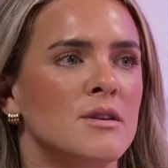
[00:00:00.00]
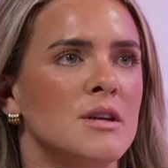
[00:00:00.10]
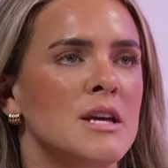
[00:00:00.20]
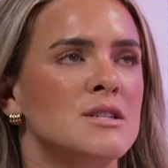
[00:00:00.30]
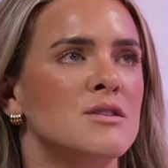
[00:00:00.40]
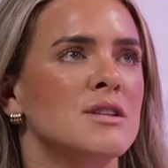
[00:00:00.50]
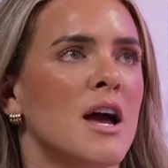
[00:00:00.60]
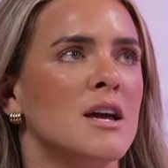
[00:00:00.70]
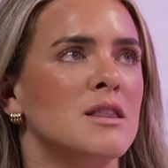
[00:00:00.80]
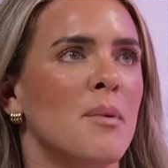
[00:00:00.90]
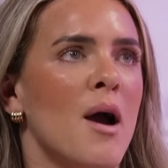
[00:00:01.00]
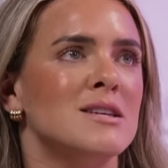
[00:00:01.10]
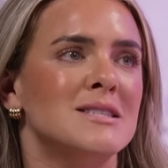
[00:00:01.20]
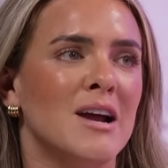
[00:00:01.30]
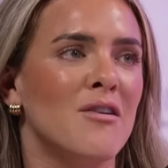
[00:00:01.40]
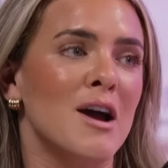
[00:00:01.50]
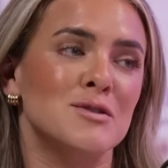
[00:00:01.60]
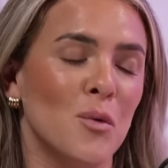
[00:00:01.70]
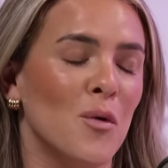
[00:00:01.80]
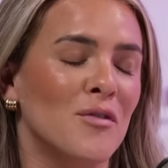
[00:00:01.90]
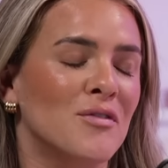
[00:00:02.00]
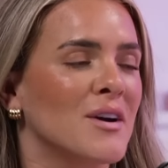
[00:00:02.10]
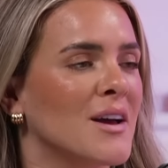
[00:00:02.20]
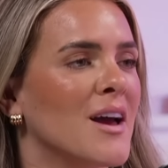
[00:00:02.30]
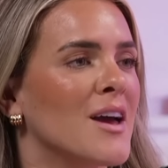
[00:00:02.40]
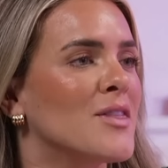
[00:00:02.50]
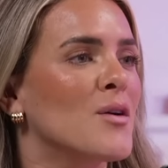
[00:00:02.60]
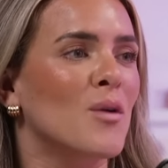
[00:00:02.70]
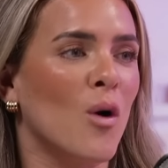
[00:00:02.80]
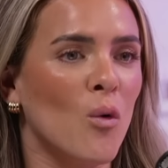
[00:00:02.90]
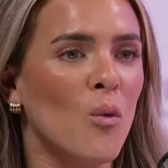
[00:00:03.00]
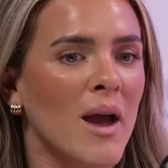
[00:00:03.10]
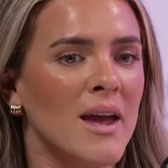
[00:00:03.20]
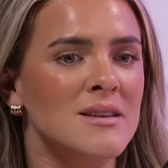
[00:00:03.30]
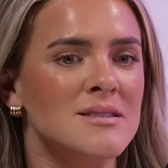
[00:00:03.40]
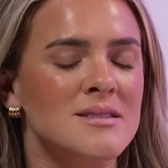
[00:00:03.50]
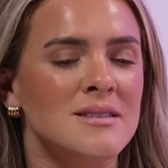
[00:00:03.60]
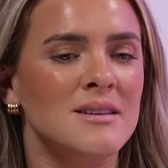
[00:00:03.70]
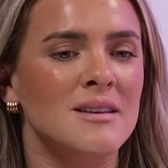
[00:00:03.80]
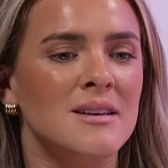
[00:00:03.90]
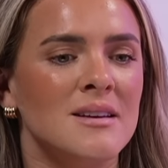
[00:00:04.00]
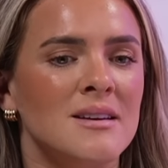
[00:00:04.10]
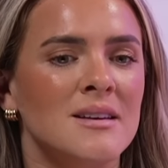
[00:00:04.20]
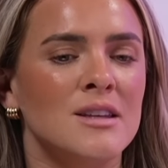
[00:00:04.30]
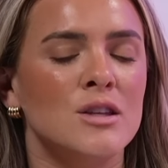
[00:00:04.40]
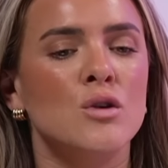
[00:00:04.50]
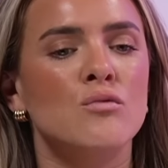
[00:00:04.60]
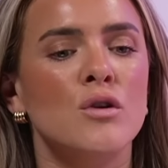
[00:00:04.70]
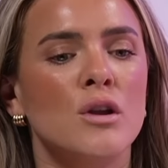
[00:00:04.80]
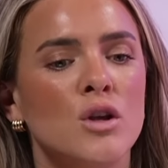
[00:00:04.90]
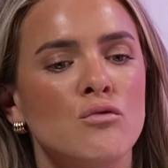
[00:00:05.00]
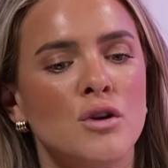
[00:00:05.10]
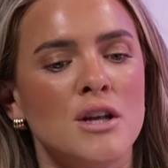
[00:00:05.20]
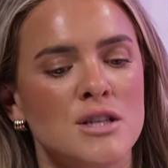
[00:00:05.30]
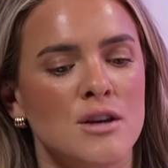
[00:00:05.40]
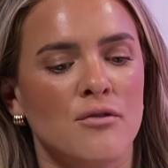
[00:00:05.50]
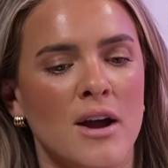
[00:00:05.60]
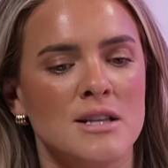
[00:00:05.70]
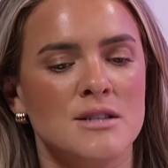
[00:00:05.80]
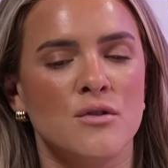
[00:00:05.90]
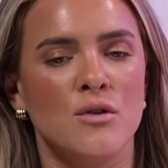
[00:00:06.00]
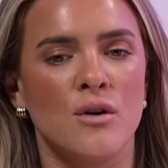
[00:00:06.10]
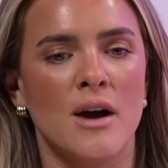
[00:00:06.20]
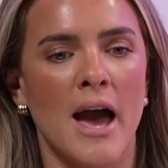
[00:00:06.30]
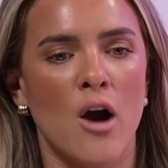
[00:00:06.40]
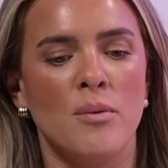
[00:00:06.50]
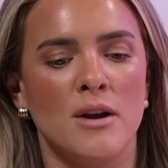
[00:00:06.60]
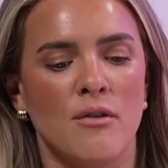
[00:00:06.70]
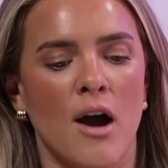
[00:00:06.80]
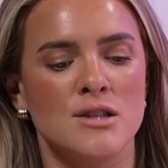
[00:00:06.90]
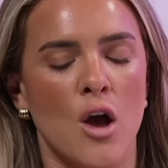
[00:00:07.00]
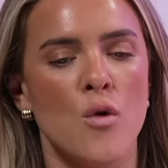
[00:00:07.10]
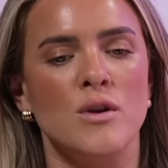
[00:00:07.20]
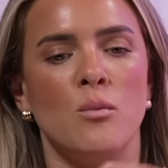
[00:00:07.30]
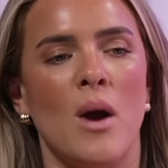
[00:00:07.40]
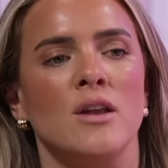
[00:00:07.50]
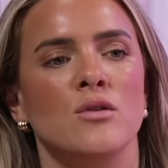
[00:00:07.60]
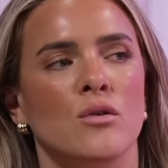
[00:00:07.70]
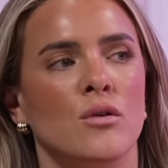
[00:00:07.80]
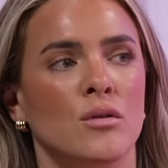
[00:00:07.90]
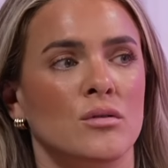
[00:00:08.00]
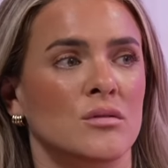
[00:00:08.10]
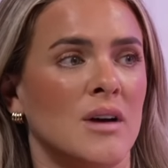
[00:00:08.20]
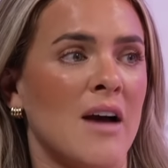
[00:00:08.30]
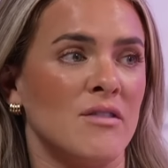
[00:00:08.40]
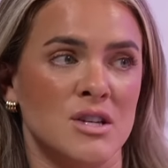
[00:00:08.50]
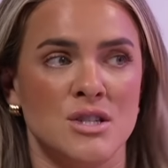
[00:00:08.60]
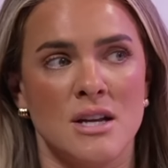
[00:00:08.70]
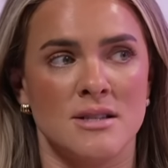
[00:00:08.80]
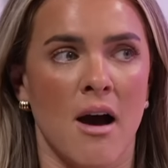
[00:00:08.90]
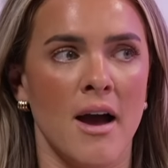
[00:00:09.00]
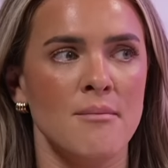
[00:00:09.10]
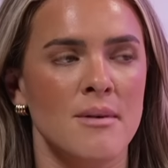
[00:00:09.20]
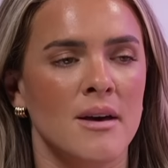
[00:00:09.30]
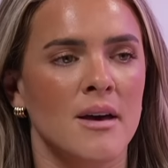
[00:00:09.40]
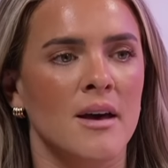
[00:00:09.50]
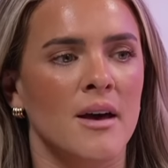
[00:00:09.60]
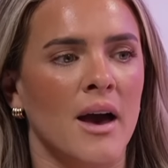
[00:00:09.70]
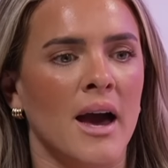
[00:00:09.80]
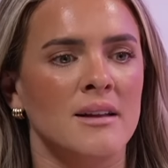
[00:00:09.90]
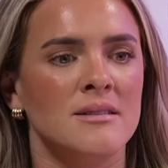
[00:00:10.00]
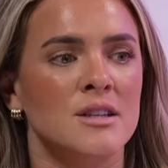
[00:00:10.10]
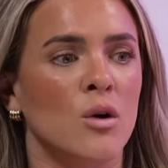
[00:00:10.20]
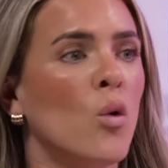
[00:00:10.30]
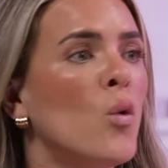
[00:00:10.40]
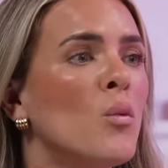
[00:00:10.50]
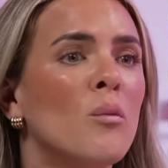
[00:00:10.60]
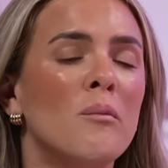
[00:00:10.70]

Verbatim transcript: it's just like the person that cries wolf. They'll always you're run you're running to your friends for help and advice only when you're having a shit time. Yeah. And all